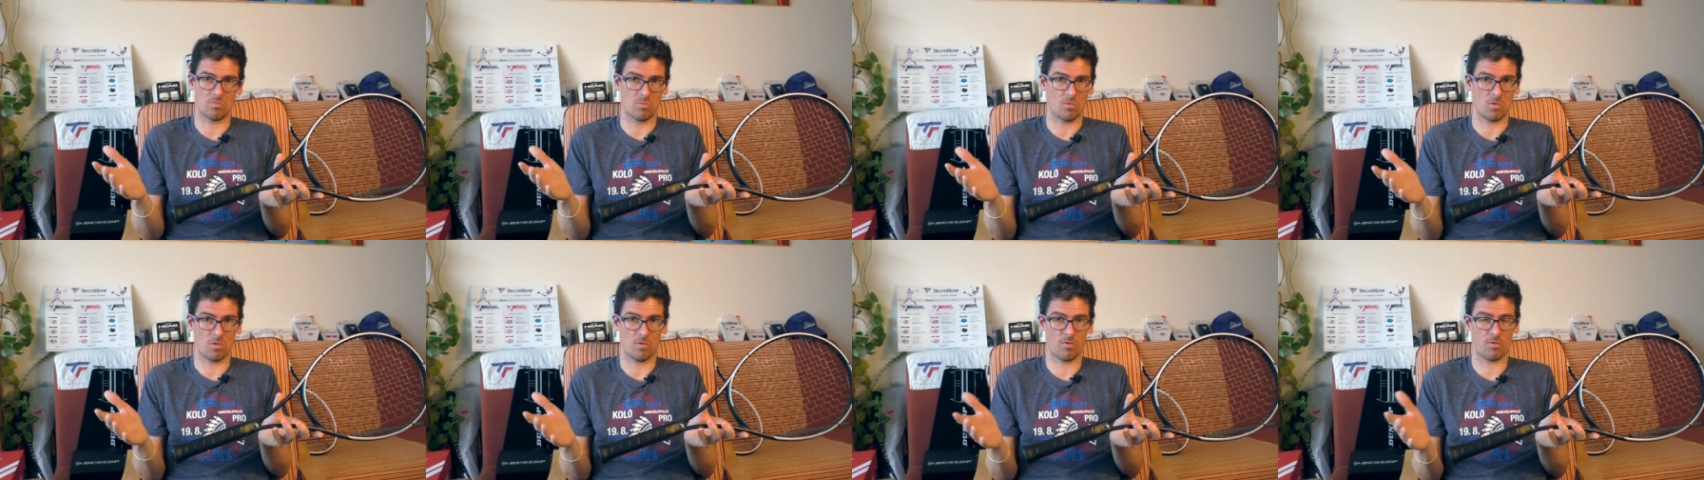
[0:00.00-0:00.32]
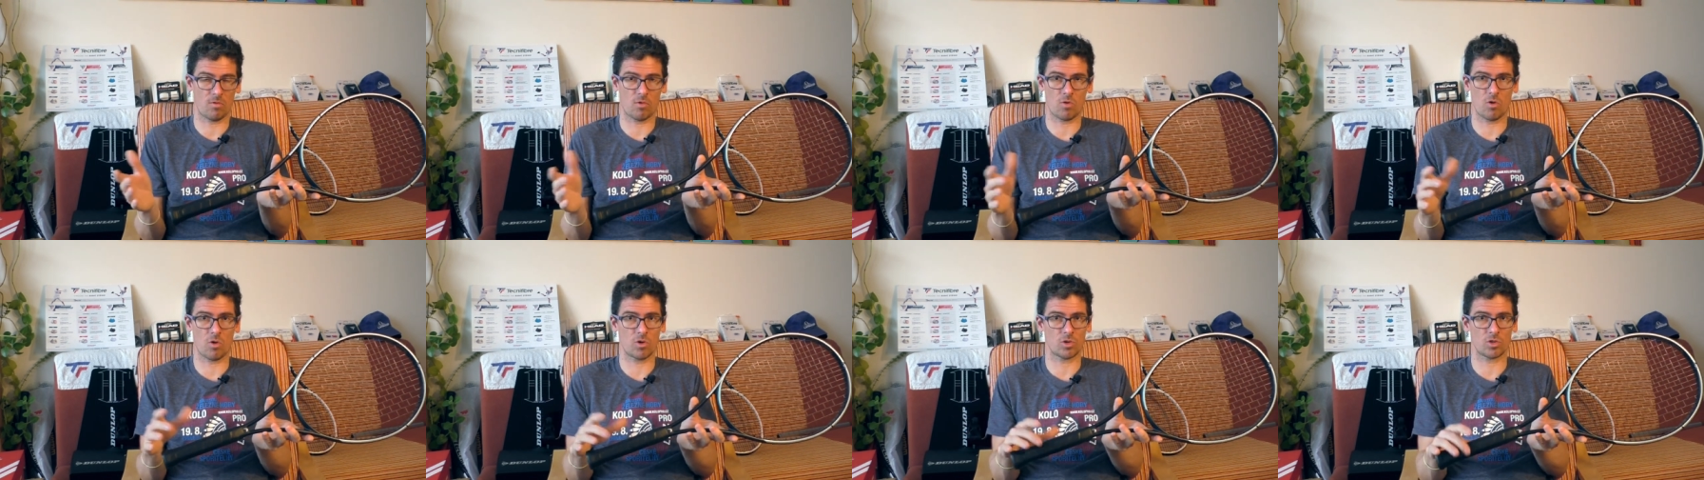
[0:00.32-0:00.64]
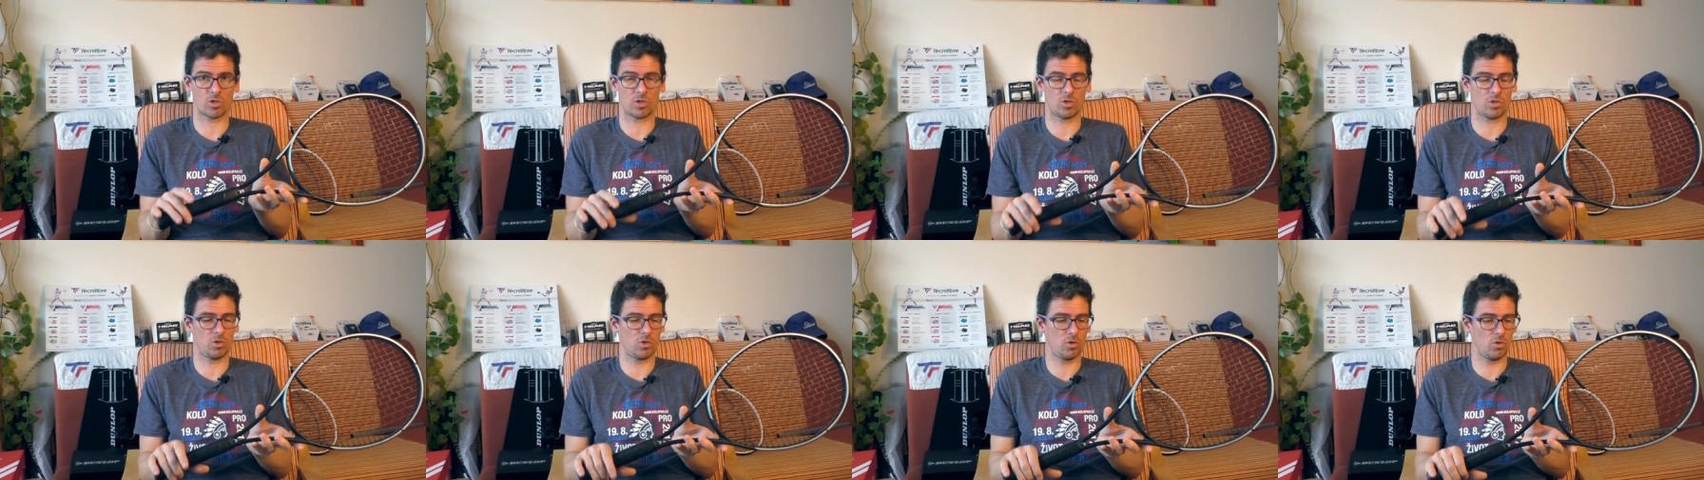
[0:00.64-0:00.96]
of
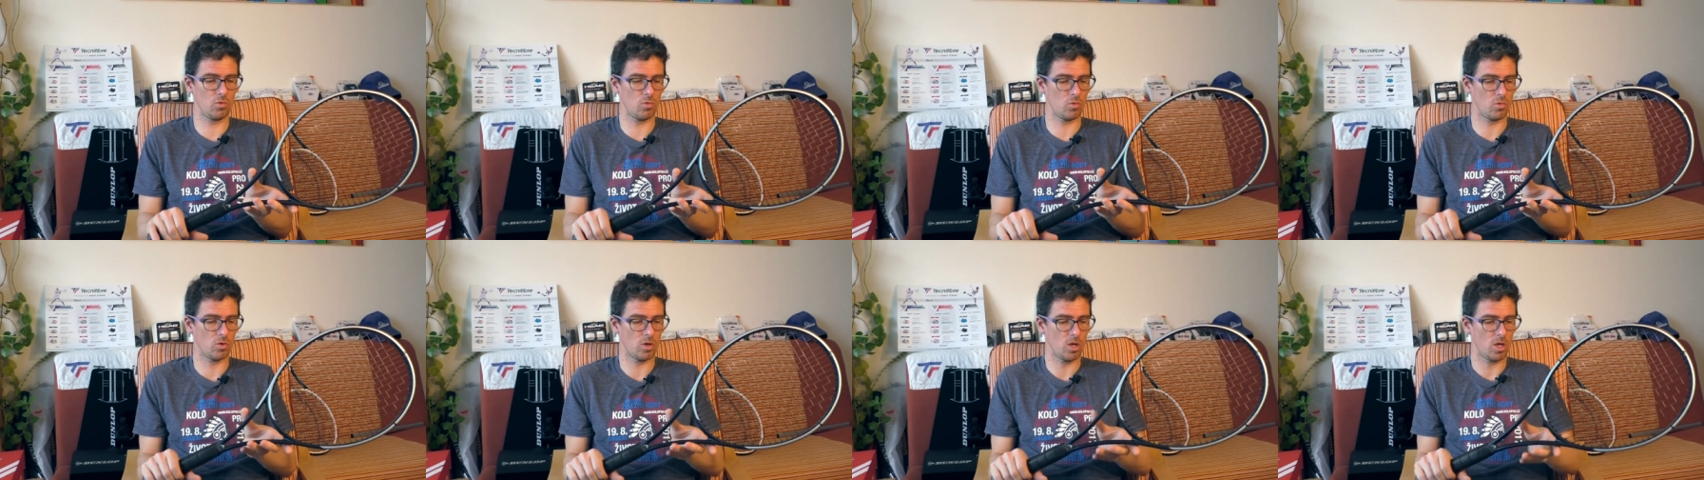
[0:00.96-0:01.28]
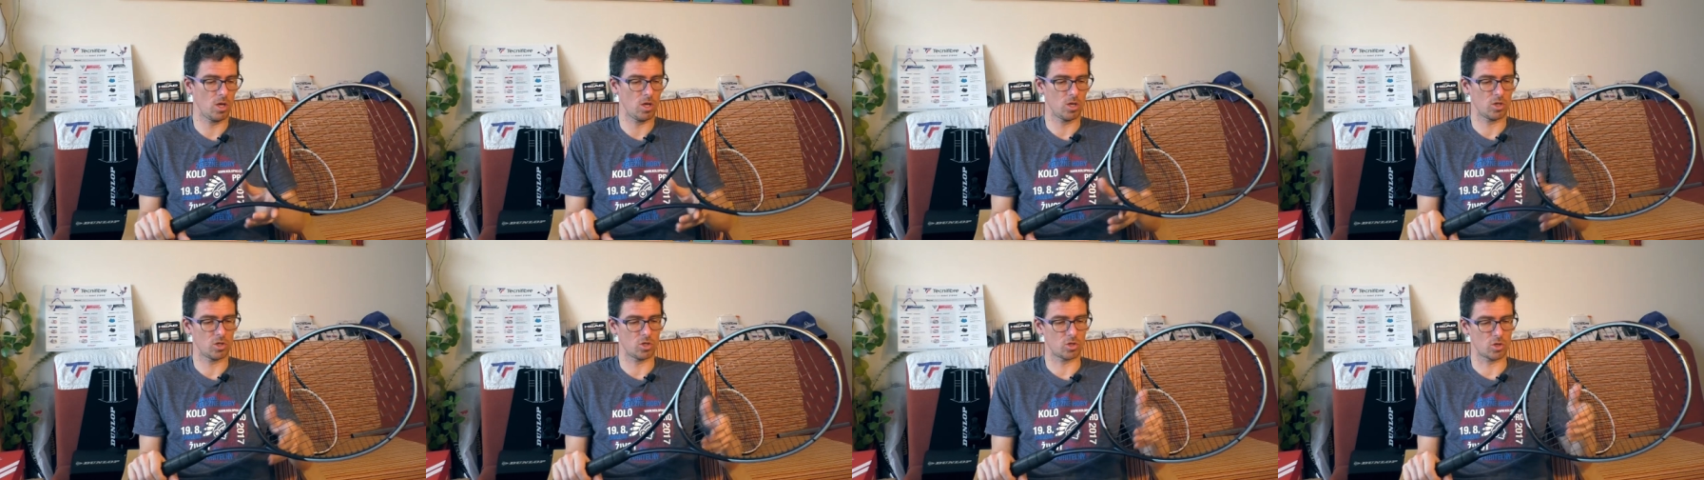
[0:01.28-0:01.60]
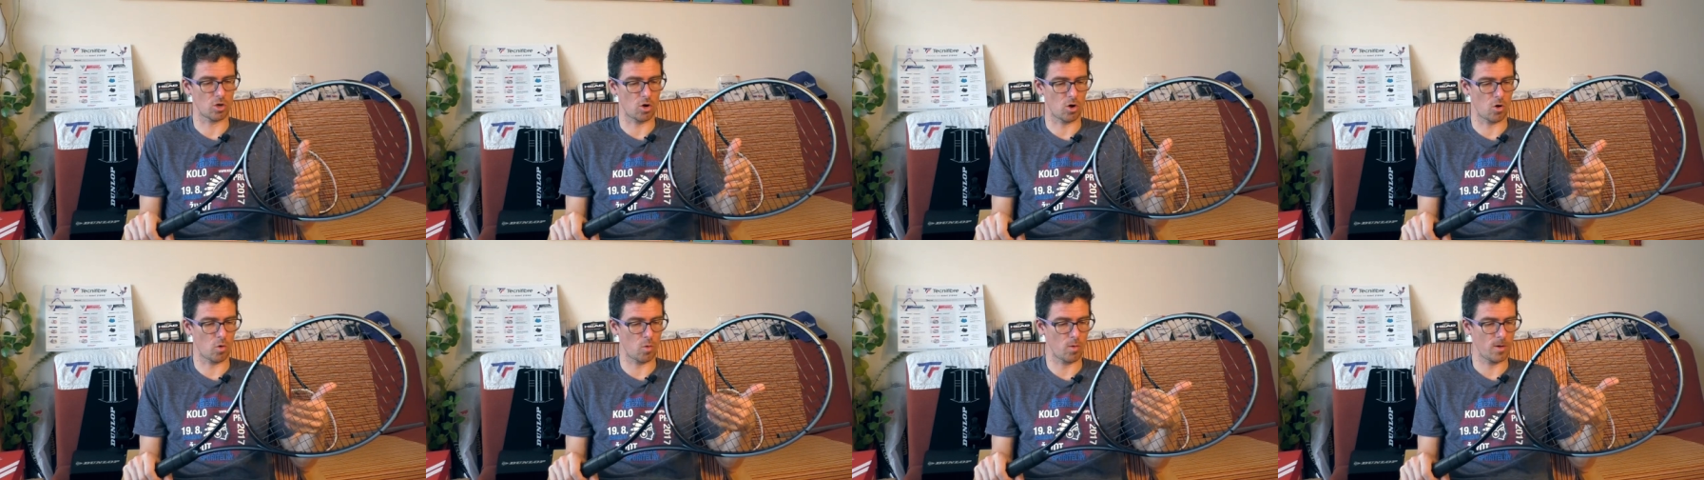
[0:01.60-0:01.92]
course two
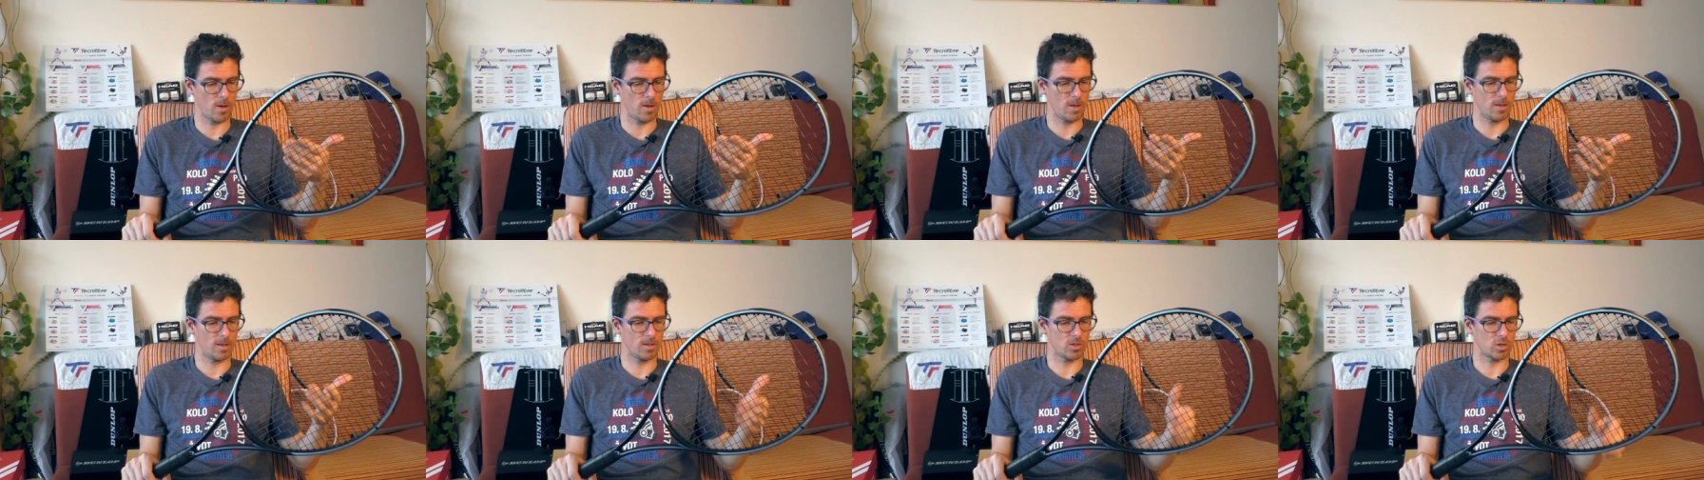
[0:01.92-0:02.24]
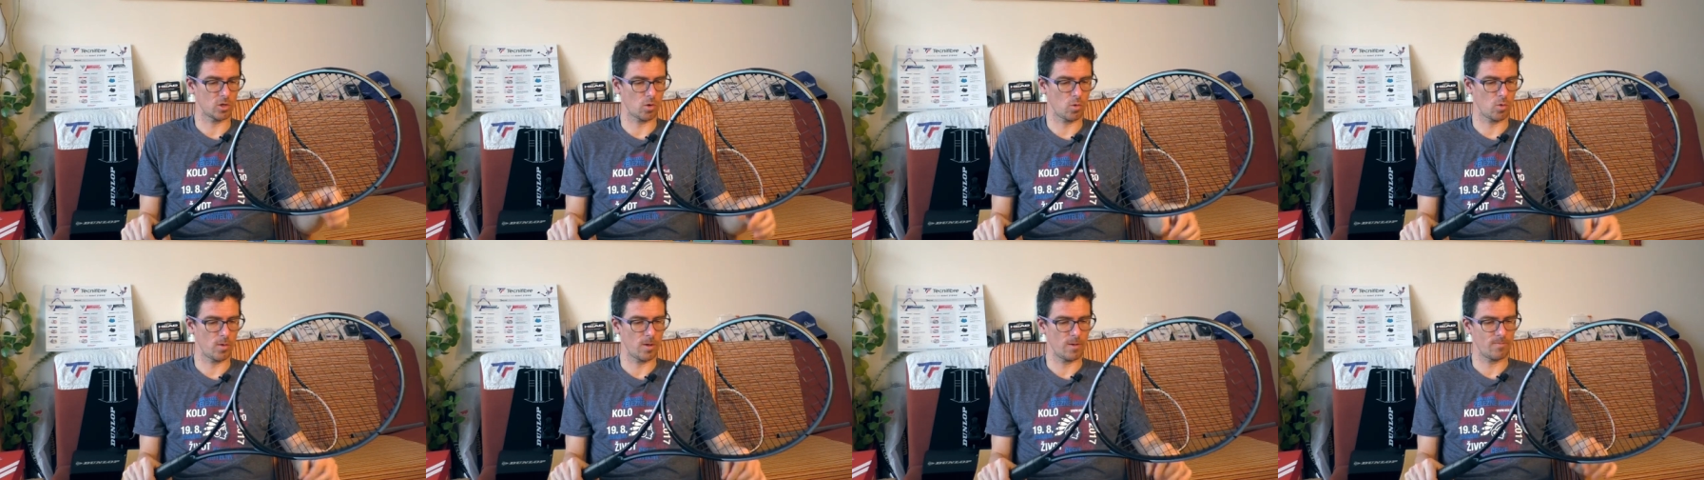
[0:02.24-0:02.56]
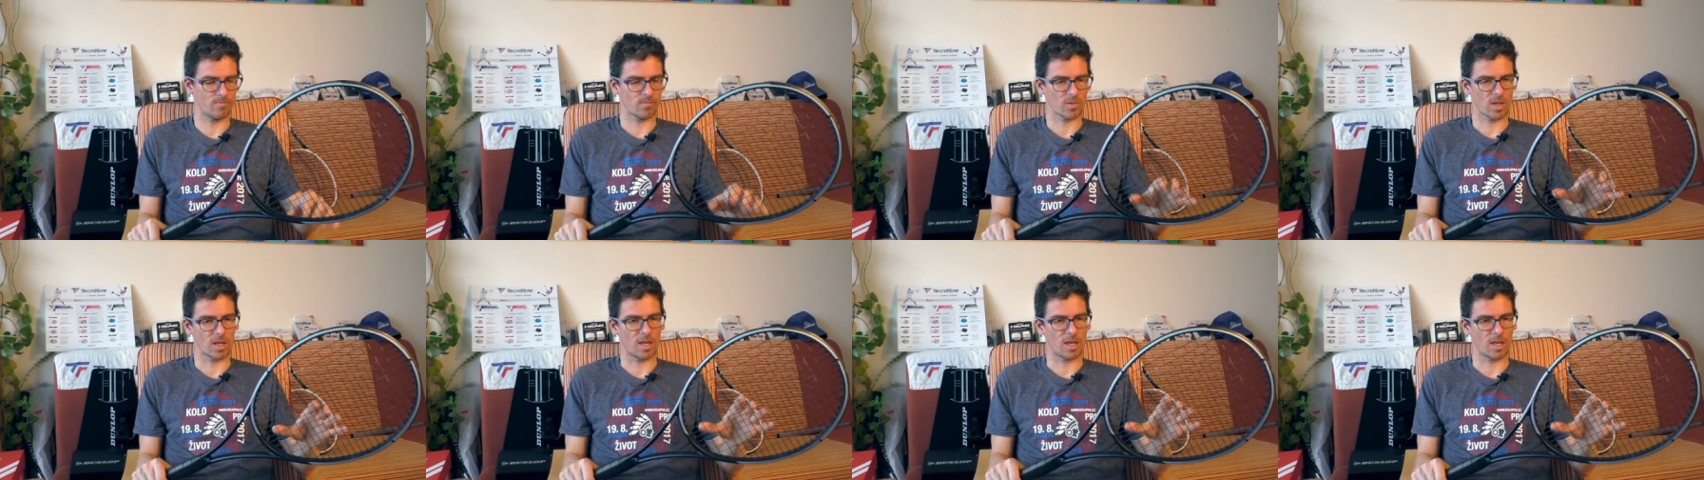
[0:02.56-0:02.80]
so so